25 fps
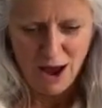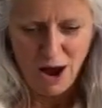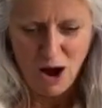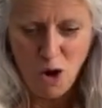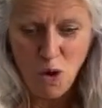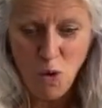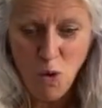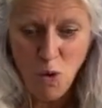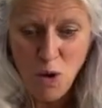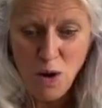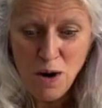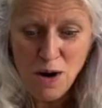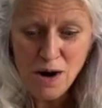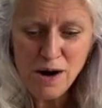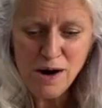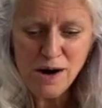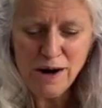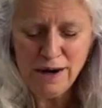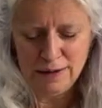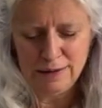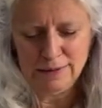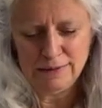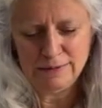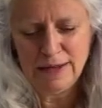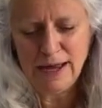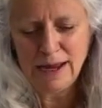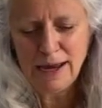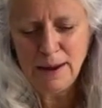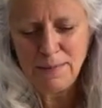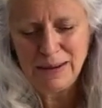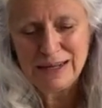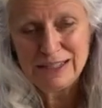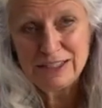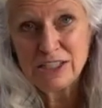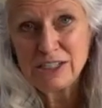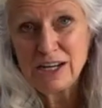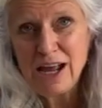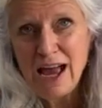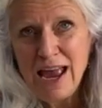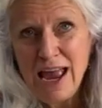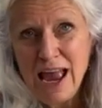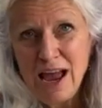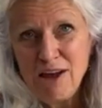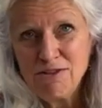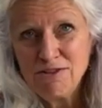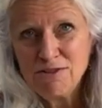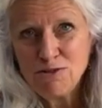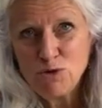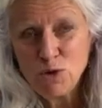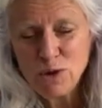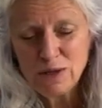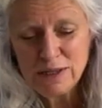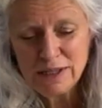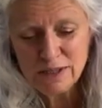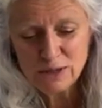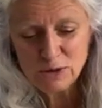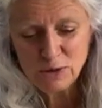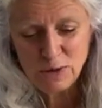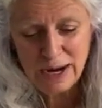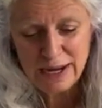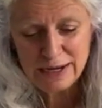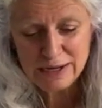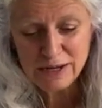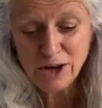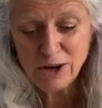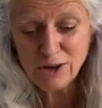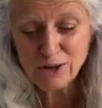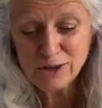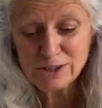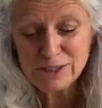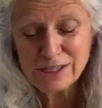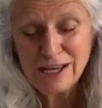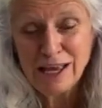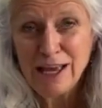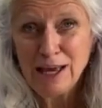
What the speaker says: Or, like I mentioned, I have 4 little granddaughters,